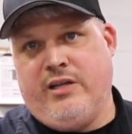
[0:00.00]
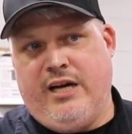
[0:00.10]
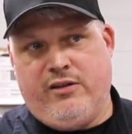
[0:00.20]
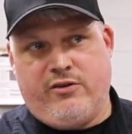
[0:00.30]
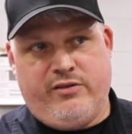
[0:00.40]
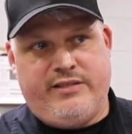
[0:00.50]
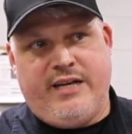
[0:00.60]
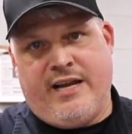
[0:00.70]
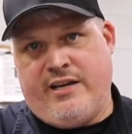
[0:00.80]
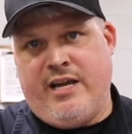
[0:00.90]
I learn the
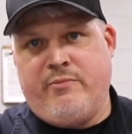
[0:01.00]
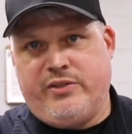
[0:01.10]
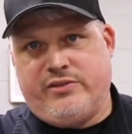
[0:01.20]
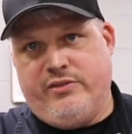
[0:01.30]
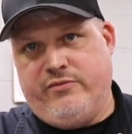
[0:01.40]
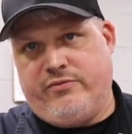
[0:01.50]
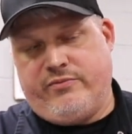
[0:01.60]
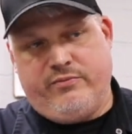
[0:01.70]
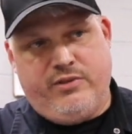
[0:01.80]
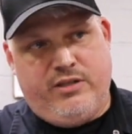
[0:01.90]
dynamics of
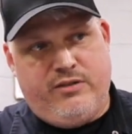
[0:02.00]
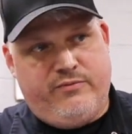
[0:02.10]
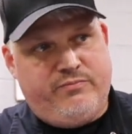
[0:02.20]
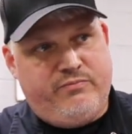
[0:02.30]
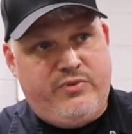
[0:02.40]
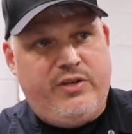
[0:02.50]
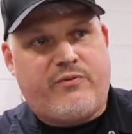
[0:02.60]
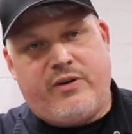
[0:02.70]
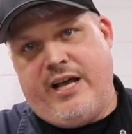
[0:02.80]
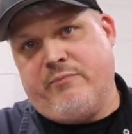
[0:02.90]

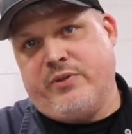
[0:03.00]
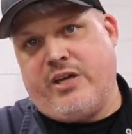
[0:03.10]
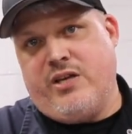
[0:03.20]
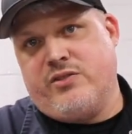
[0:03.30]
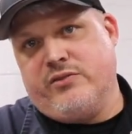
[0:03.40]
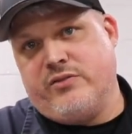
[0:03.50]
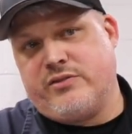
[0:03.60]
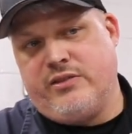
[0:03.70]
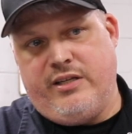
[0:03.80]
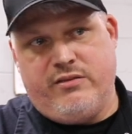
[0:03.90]
different
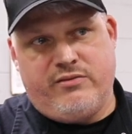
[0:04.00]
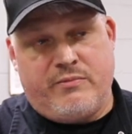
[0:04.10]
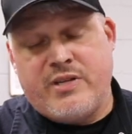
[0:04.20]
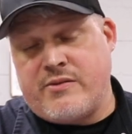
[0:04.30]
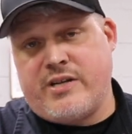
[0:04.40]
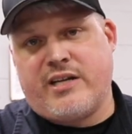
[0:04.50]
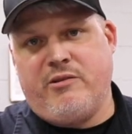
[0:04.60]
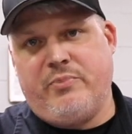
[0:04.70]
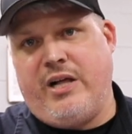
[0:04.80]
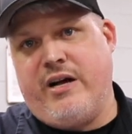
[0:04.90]
applications, and sometimes I
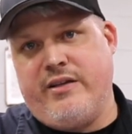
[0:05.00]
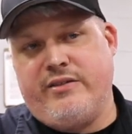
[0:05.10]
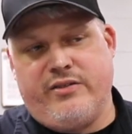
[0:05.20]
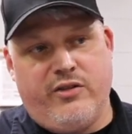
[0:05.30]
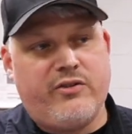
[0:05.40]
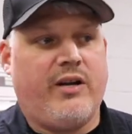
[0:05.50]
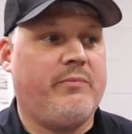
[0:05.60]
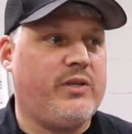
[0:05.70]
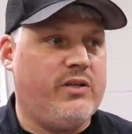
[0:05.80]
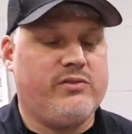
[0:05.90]
can apply that to other
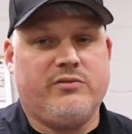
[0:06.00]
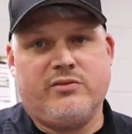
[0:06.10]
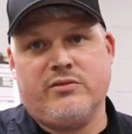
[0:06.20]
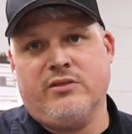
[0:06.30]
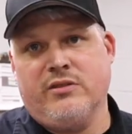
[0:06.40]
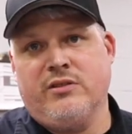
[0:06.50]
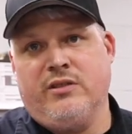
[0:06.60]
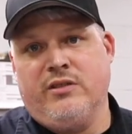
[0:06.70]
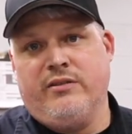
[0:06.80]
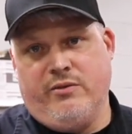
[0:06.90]
applications.
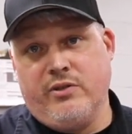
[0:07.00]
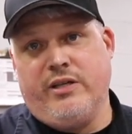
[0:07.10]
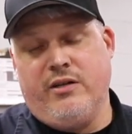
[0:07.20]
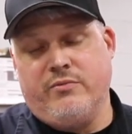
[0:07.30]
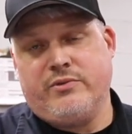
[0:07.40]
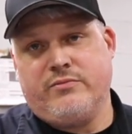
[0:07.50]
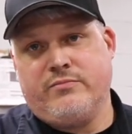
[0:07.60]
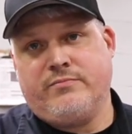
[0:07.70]
That really helps.